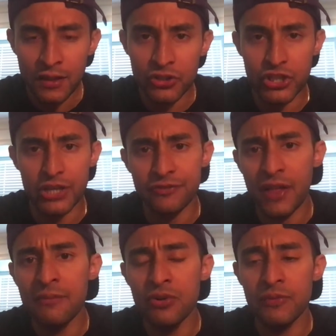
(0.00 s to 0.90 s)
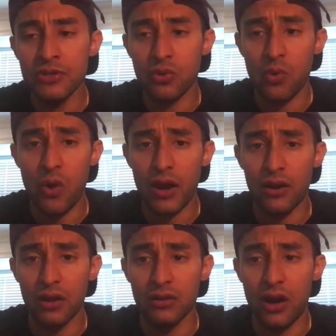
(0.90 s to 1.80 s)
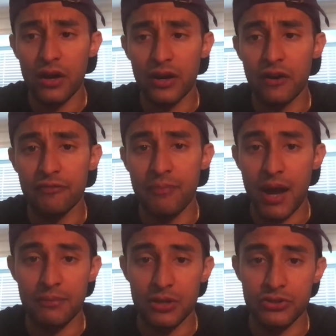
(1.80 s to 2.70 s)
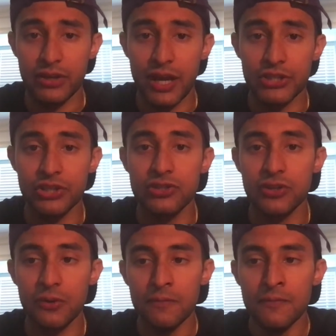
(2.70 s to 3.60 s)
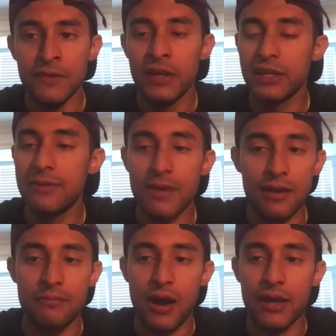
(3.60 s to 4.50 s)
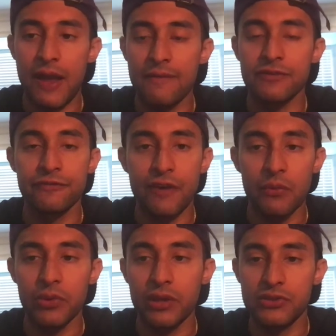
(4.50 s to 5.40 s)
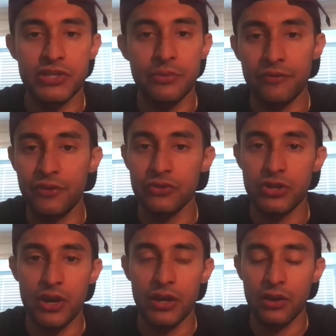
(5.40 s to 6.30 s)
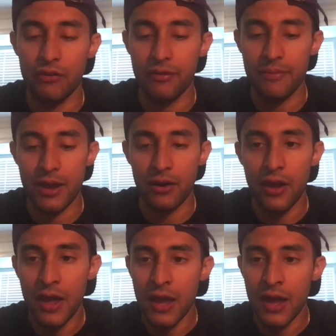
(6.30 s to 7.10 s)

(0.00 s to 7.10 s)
chest fly movements require a lot of mind-muscle connection, so keep that in mind, have some fun with it, see what feels good, and go from there.